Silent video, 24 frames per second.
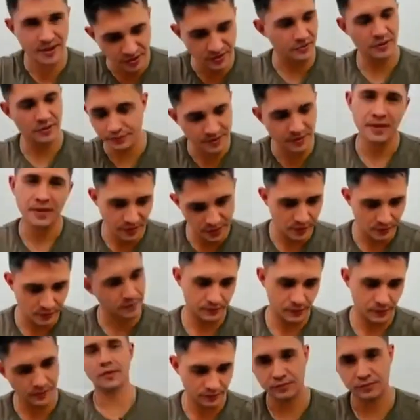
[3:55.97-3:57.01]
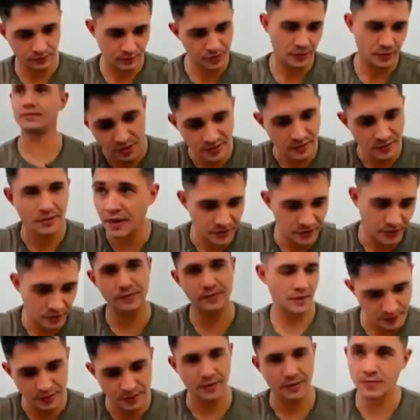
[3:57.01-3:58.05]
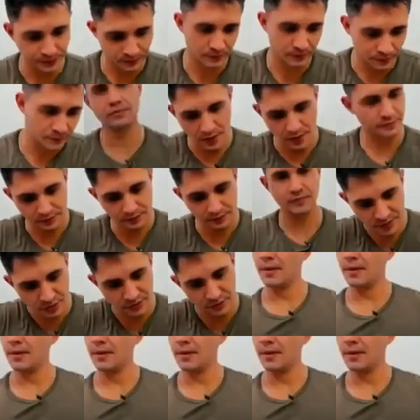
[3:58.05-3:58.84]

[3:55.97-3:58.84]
add a bit of blue to them separately.